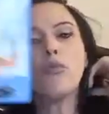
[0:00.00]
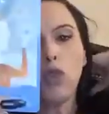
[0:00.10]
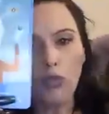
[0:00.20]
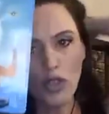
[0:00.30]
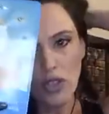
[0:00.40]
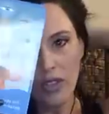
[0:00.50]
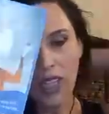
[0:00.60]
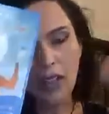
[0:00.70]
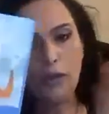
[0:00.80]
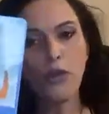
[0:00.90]
some options,
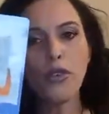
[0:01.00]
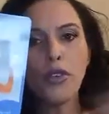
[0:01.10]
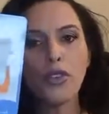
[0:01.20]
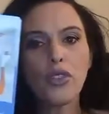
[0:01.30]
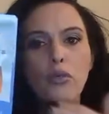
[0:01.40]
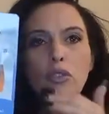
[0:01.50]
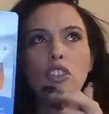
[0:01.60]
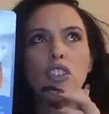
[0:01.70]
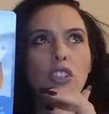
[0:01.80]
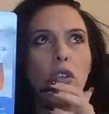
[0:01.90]
and through those
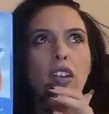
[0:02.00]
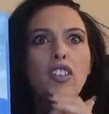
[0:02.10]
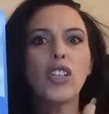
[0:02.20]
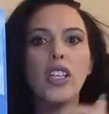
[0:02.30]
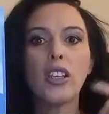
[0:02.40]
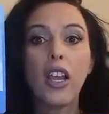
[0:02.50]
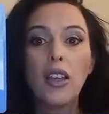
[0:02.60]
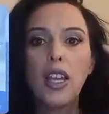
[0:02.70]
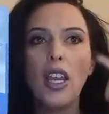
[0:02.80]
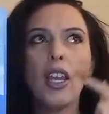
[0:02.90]
options, you're actually
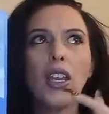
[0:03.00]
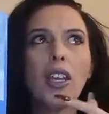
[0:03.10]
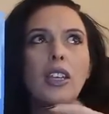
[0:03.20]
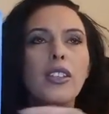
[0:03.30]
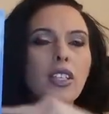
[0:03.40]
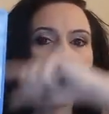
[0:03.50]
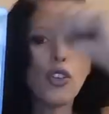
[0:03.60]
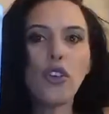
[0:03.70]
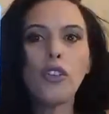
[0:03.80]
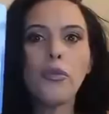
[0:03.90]
there's
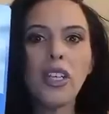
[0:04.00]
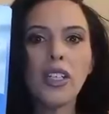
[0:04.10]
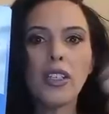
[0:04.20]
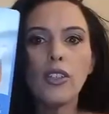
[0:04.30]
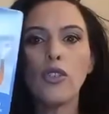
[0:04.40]
too many.